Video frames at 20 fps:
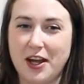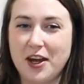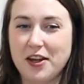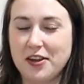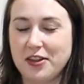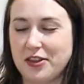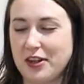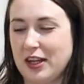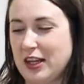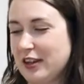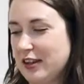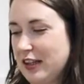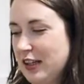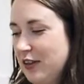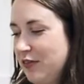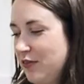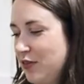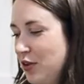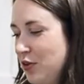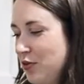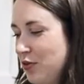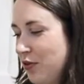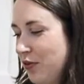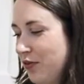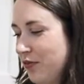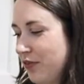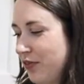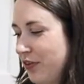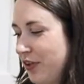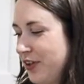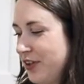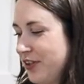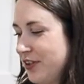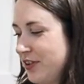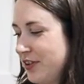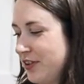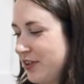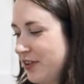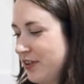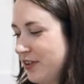I think that if you
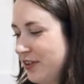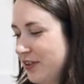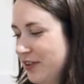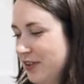non-friends,